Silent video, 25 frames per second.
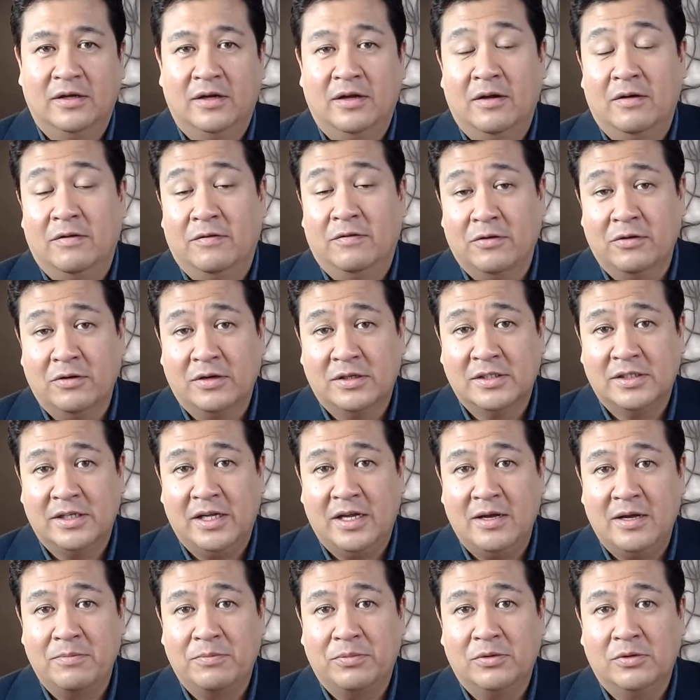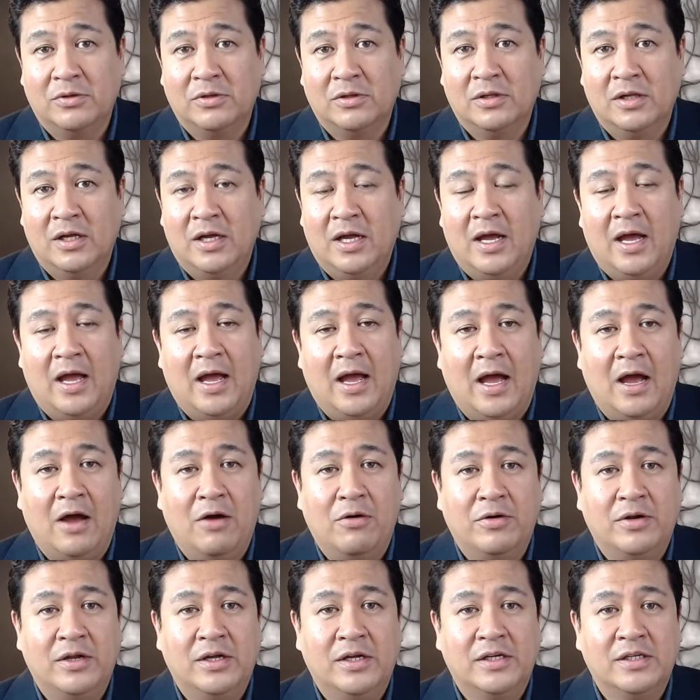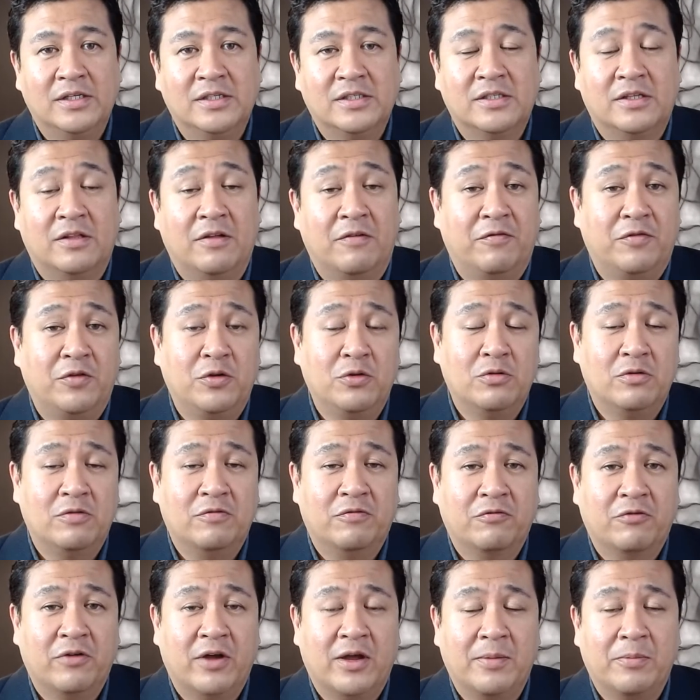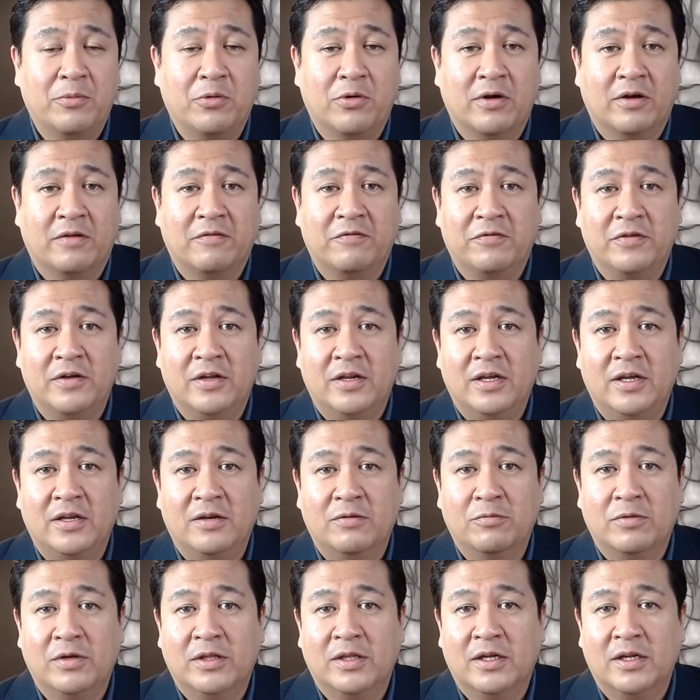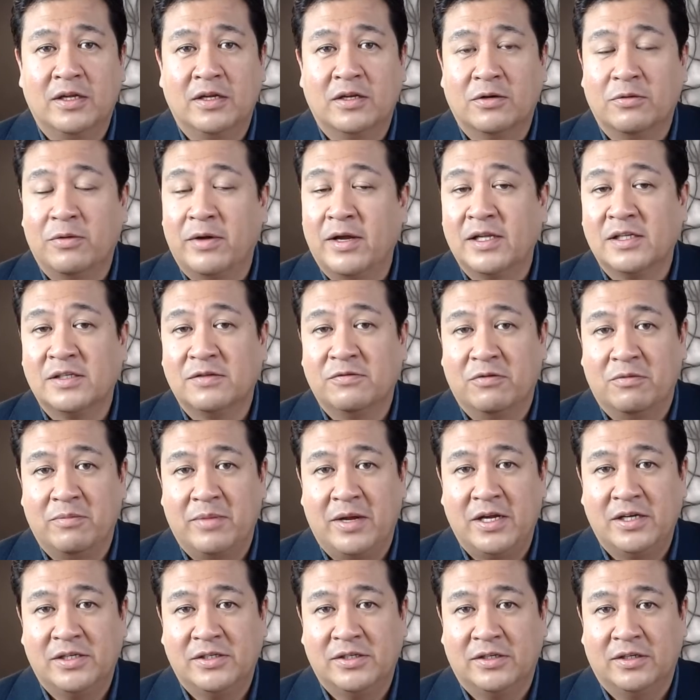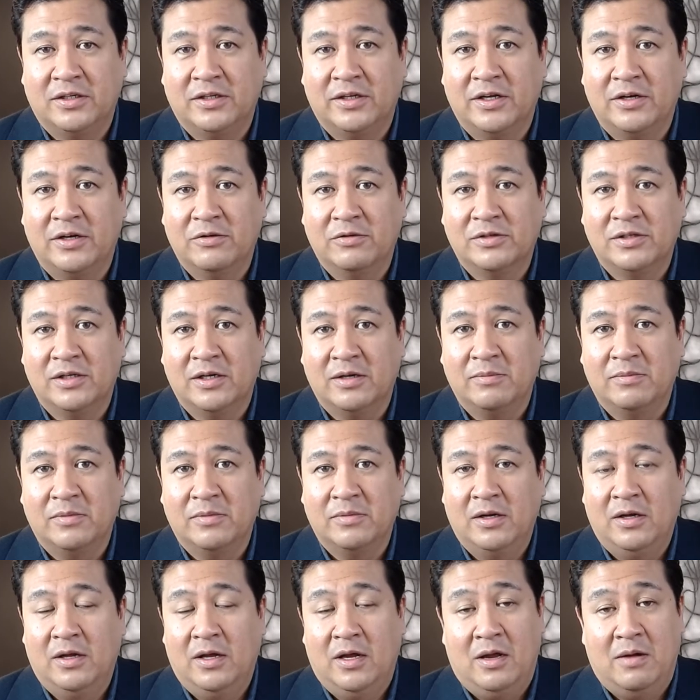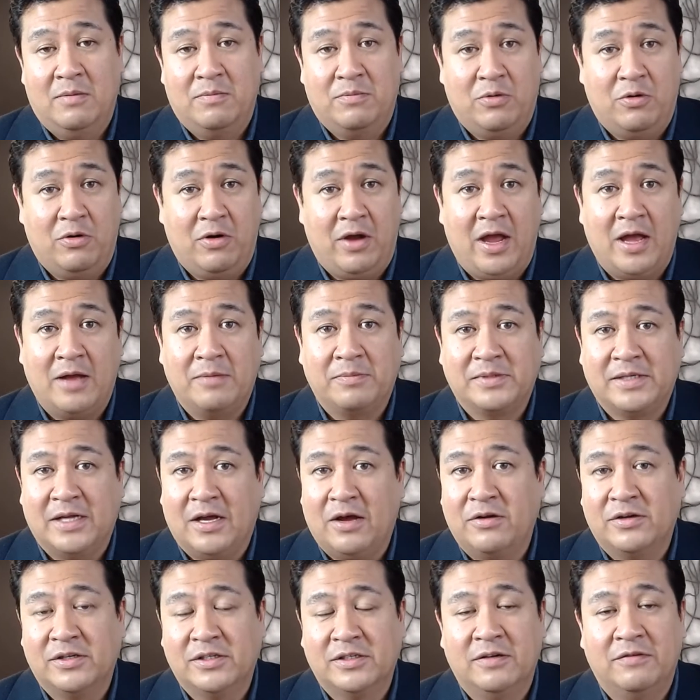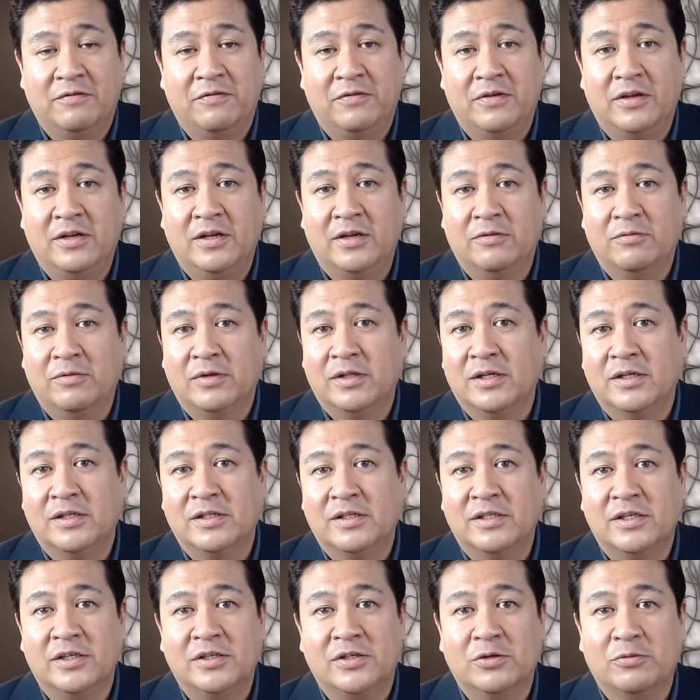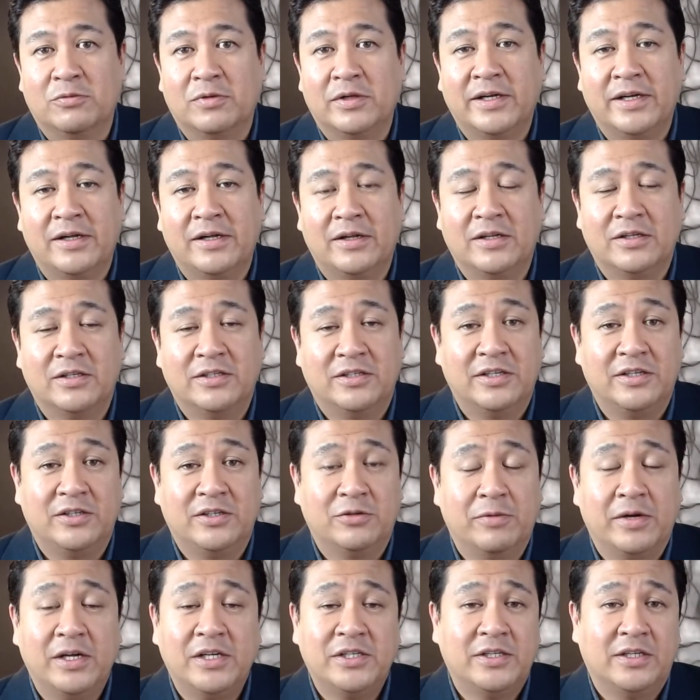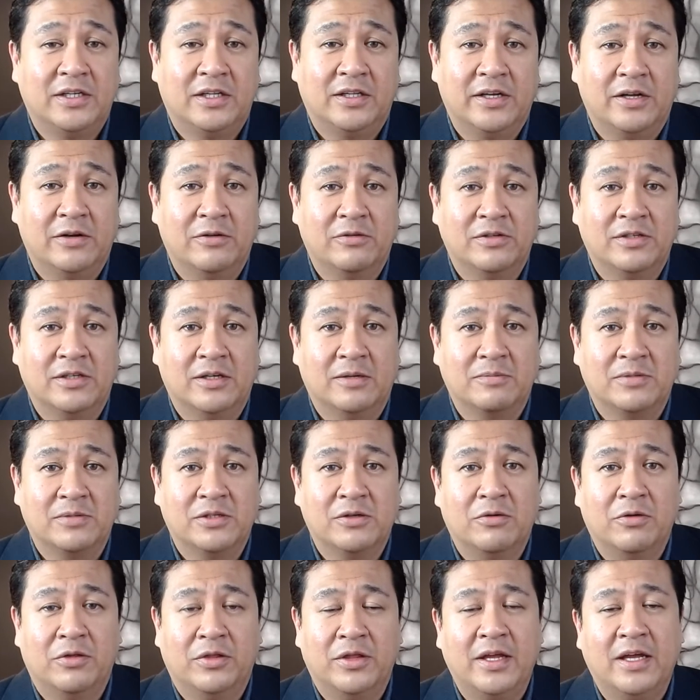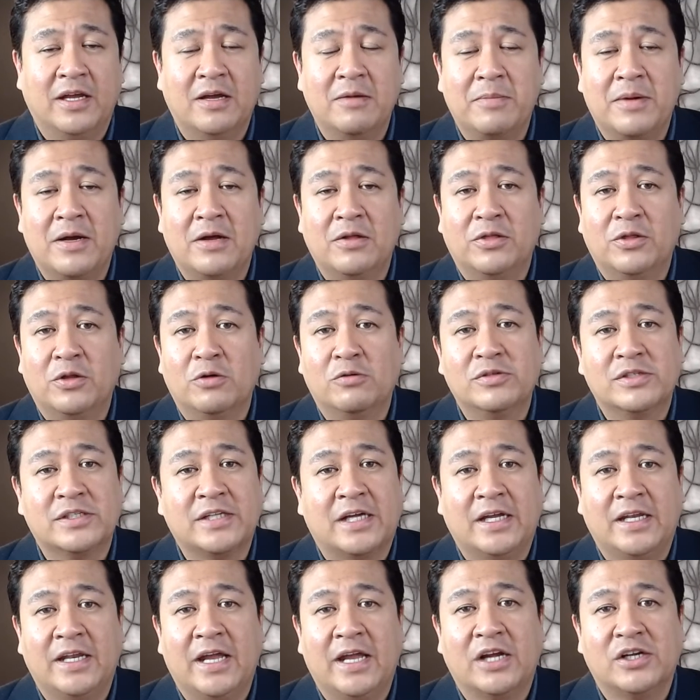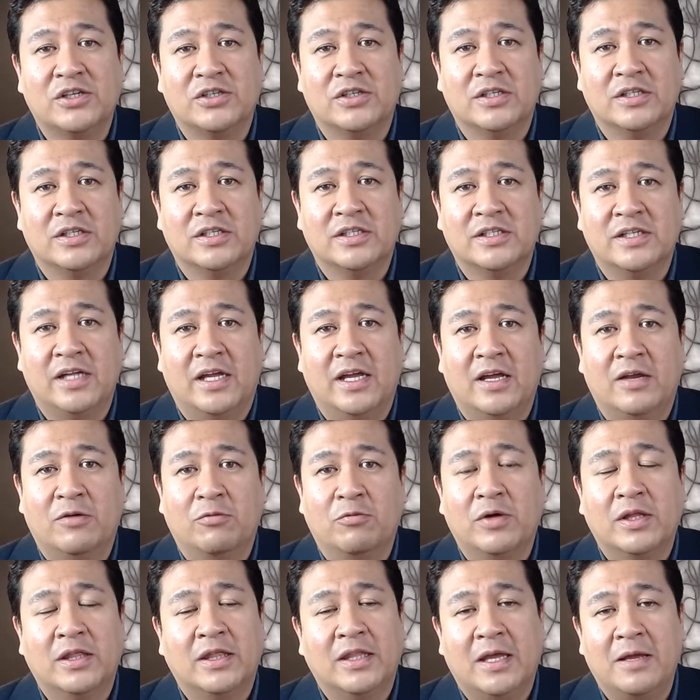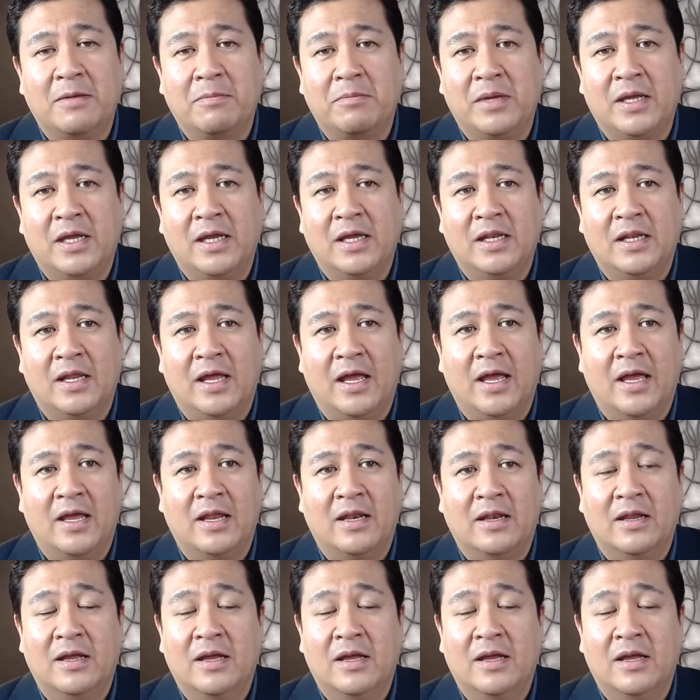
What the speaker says: For example, how does the fuel framework fit in within transformation leadership? Perhaps how does it fit in within situation leadership? So think about those connections and what they mean, and